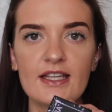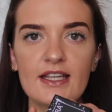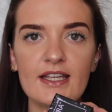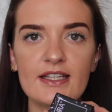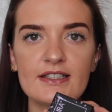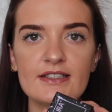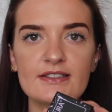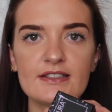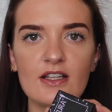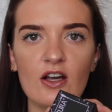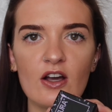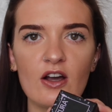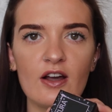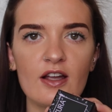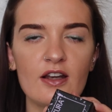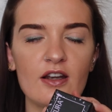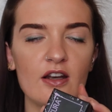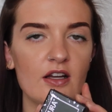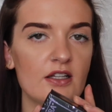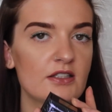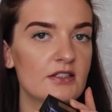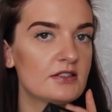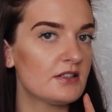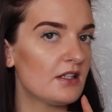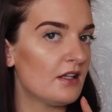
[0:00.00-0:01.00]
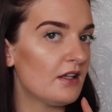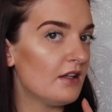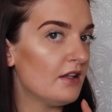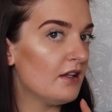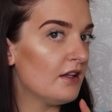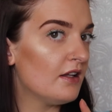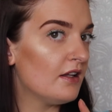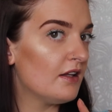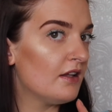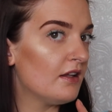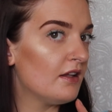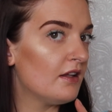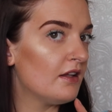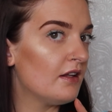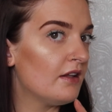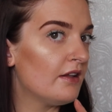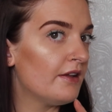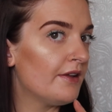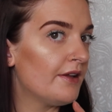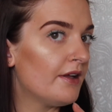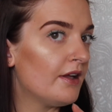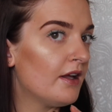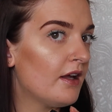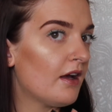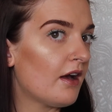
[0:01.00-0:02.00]
is the highlighter.
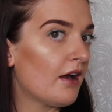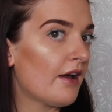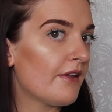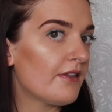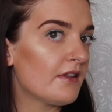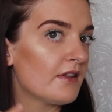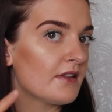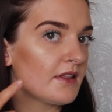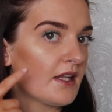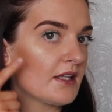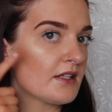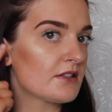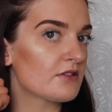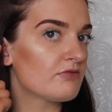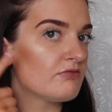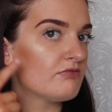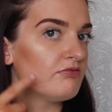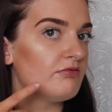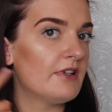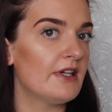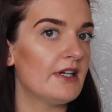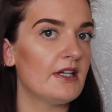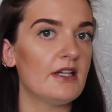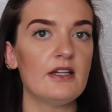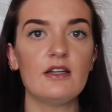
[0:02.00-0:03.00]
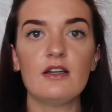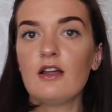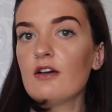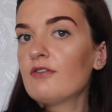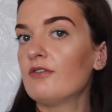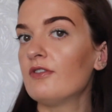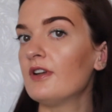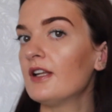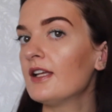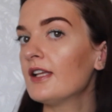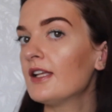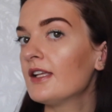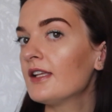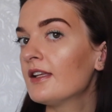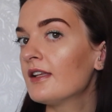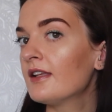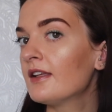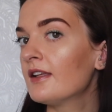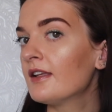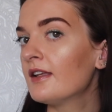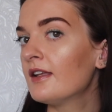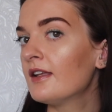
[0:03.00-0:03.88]
I think that's really lovely.